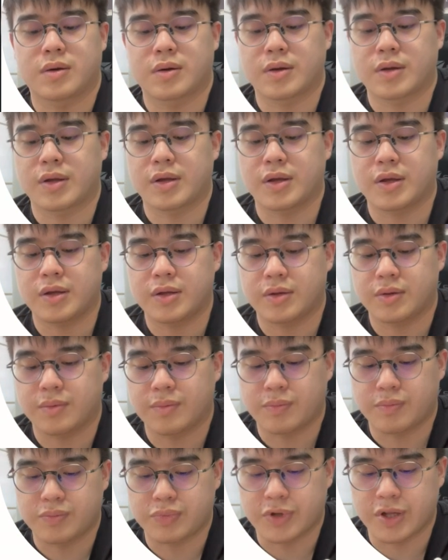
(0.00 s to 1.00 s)
Okay,
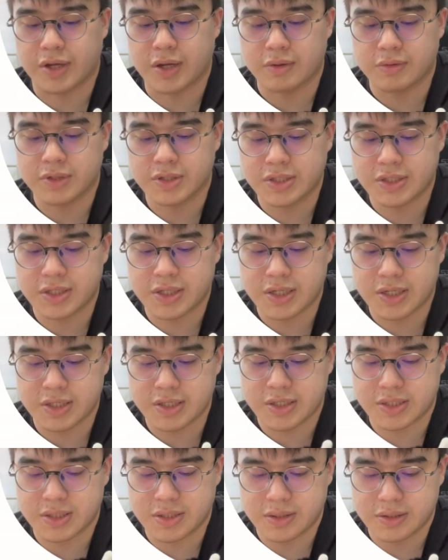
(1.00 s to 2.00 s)
take out the
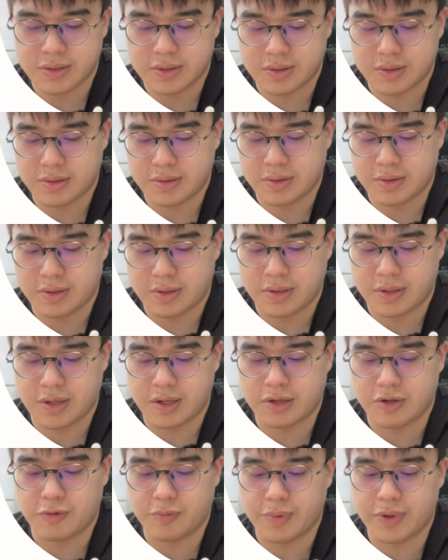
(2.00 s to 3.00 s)
6,
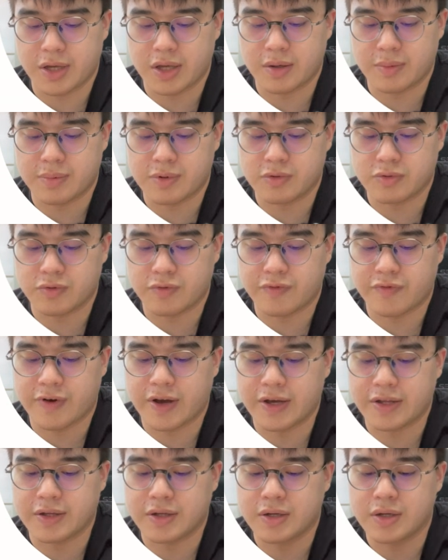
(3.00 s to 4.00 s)
then you'll be able to
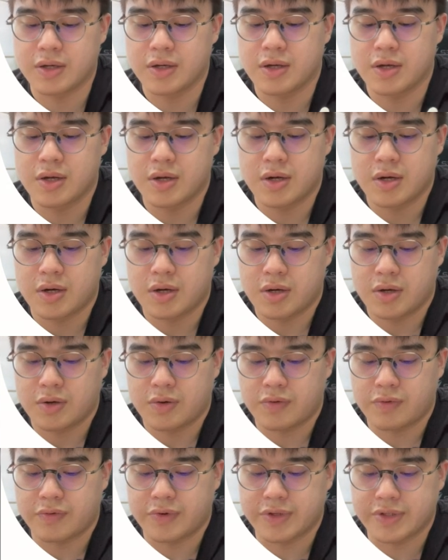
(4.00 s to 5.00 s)
find the
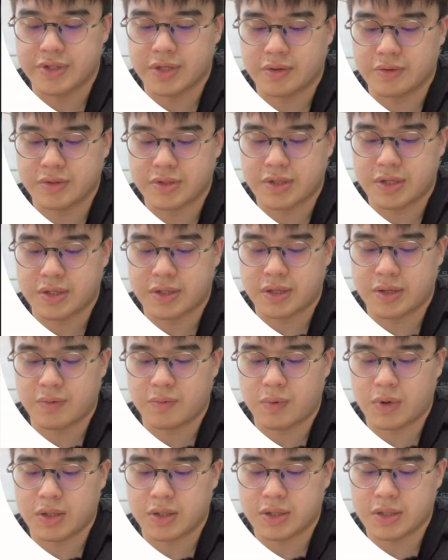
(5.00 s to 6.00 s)
results that they
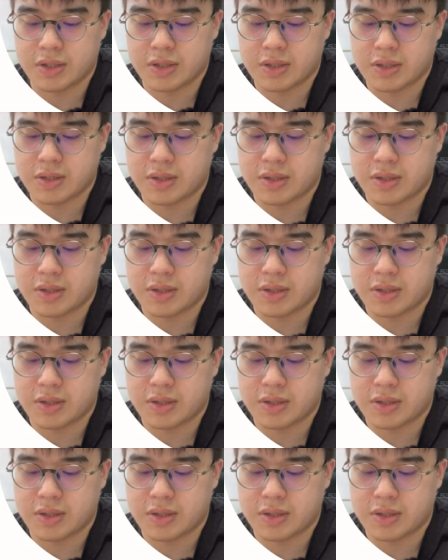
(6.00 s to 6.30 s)
wanted.